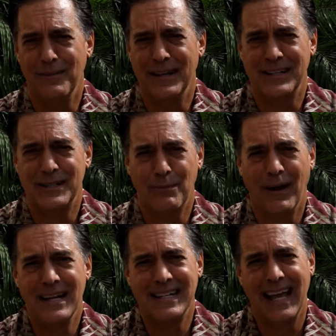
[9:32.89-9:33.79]
I mean, it's
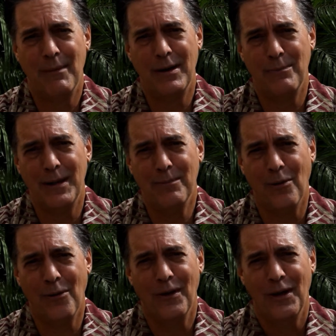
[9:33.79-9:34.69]
surprising how many
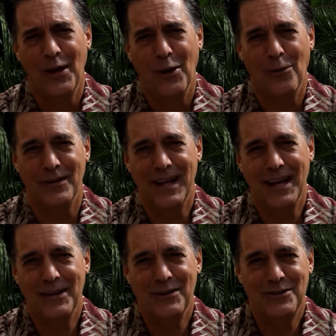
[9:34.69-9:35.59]
people will
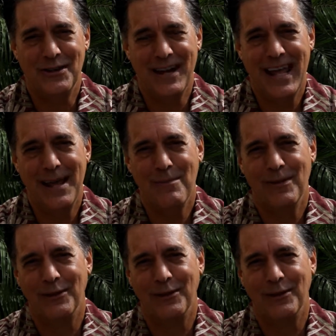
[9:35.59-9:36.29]
not use your name.